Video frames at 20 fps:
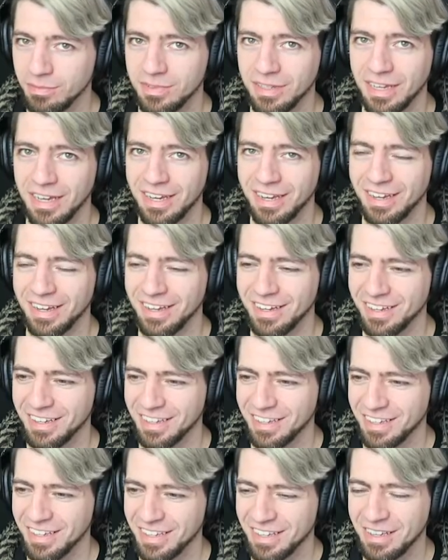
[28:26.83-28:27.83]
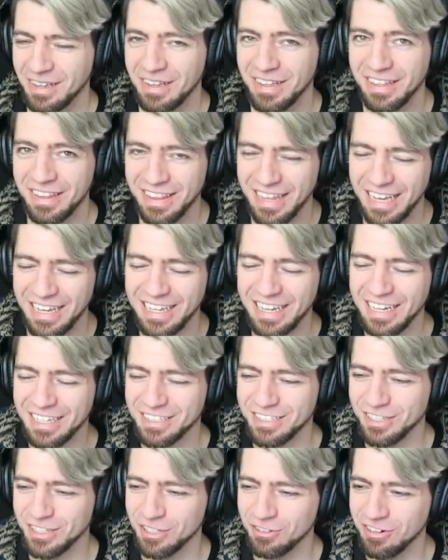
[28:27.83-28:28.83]
Yeah, that
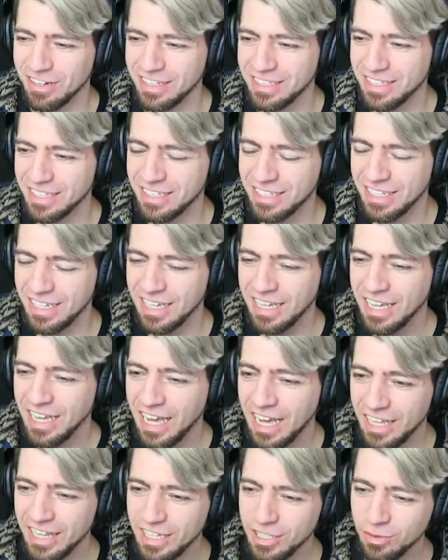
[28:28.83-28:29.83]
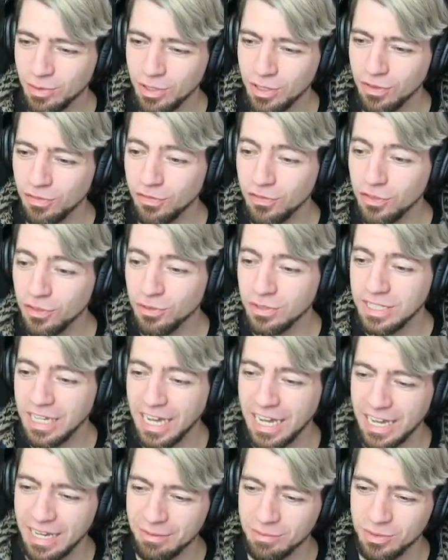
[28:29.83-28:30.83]
guy's got the right idea. And that's one of the few
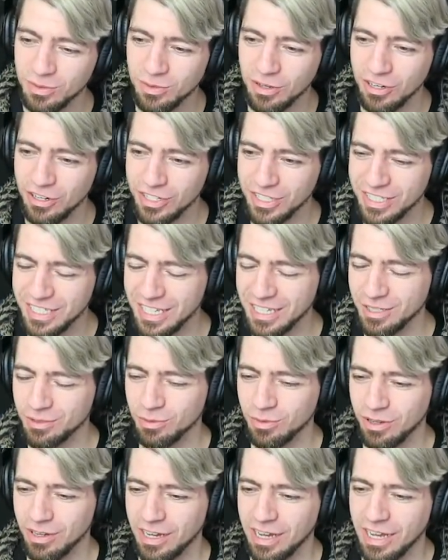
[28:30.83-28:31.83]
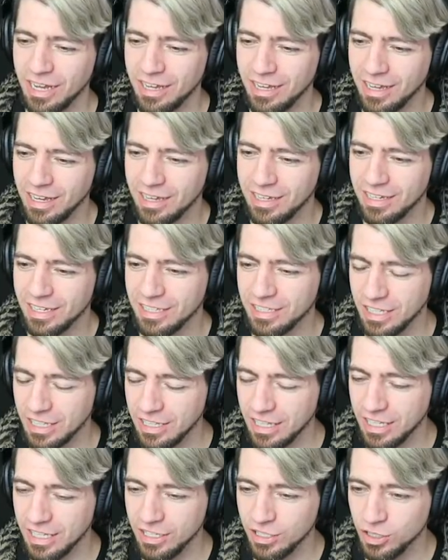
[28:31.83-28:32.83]
times where it says what I guess
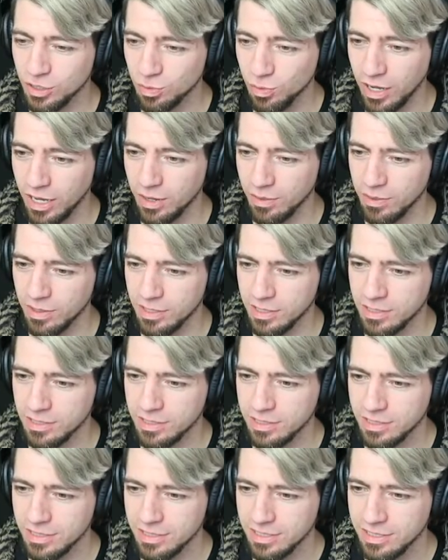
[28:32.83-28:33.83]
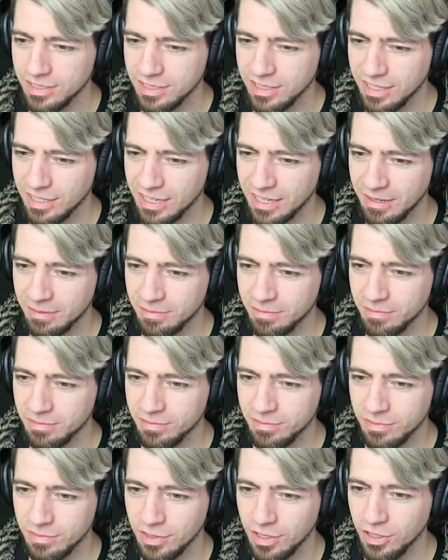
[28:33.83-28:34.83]
like a swear word
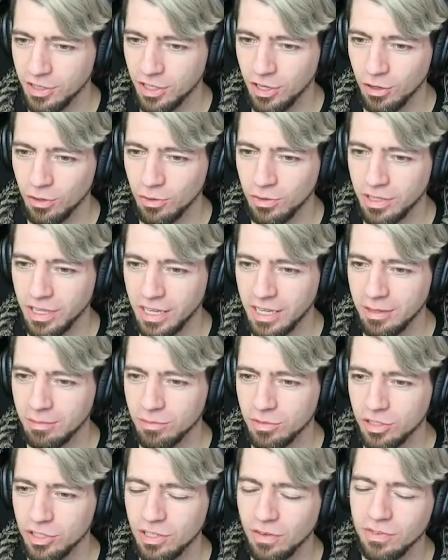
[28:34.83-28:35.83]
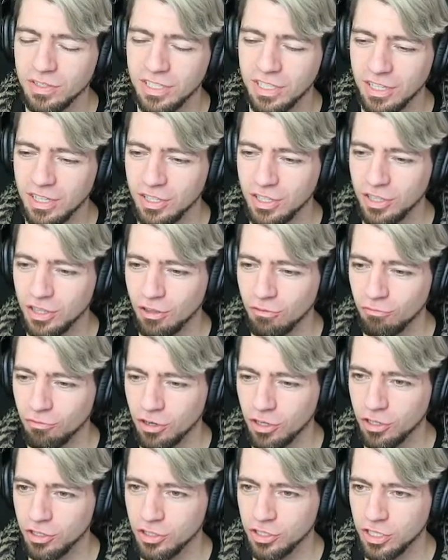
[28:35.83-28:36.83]
in the whole game. Because obviously the
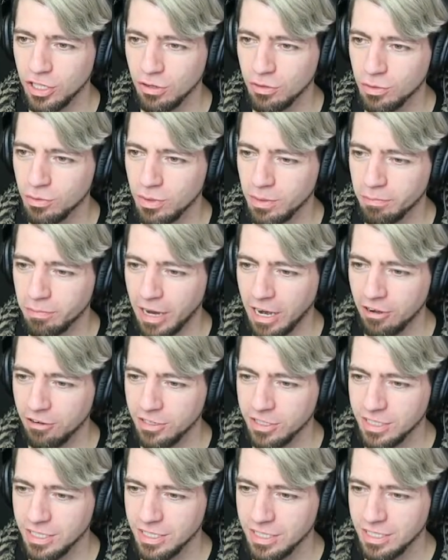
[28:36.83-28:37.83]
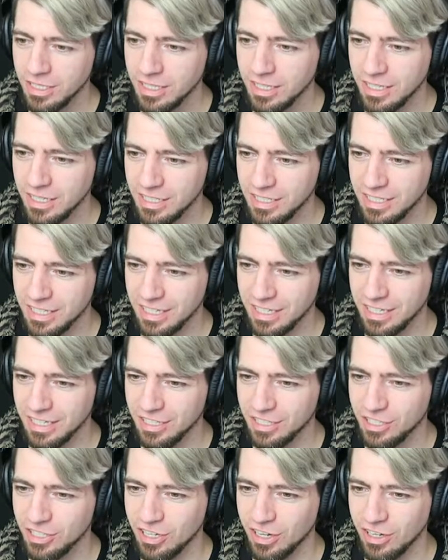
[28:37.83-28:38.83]
running joke with Barrett is that
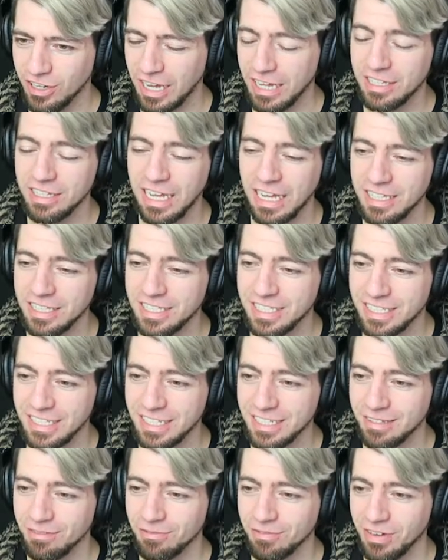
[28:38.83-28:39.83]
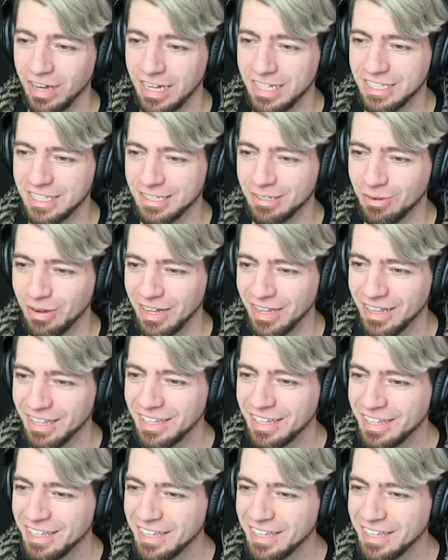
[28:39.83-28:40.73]
he's and Sid in fact as well,